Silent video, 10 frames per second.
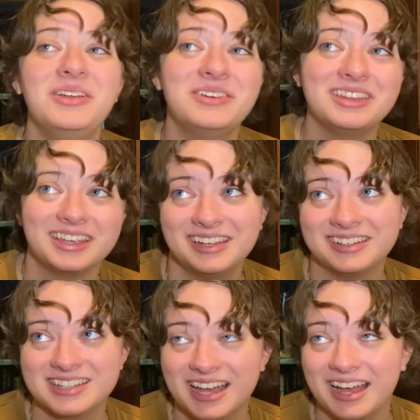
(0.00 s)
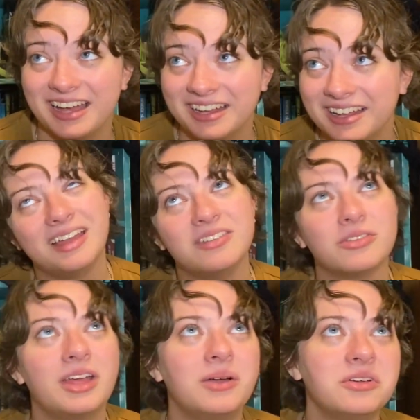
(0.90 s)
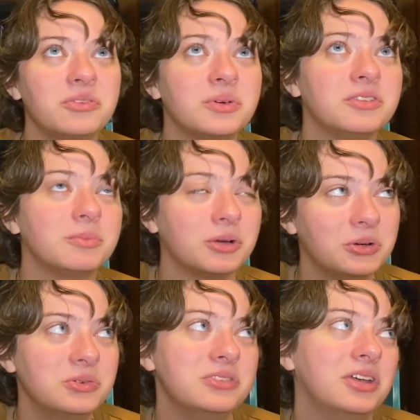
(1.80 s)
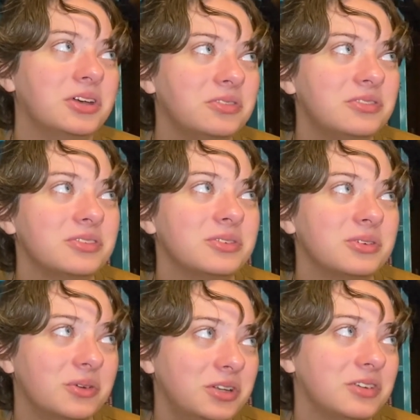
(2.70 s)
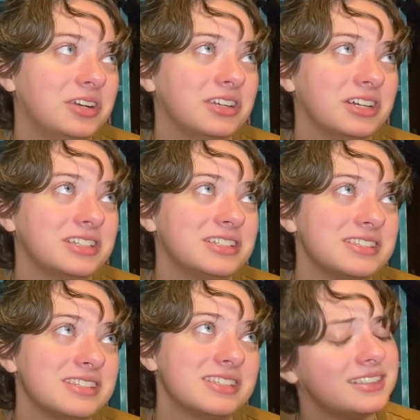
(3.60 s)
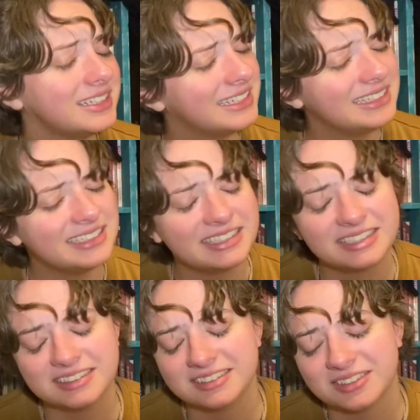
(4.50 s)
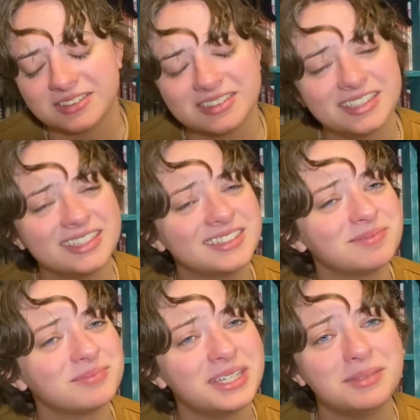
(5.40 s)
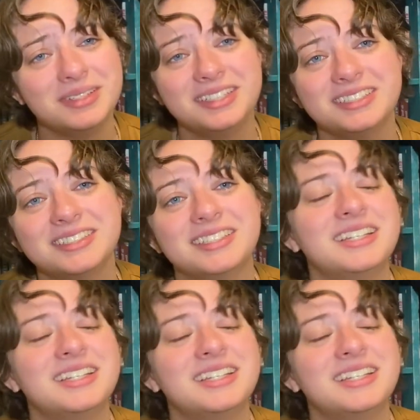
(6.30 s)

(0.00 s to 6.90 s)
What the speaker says: with Kit and Ty, and so that was one of the pros of Queen of Air and Darkness. The ending, I was like, baby,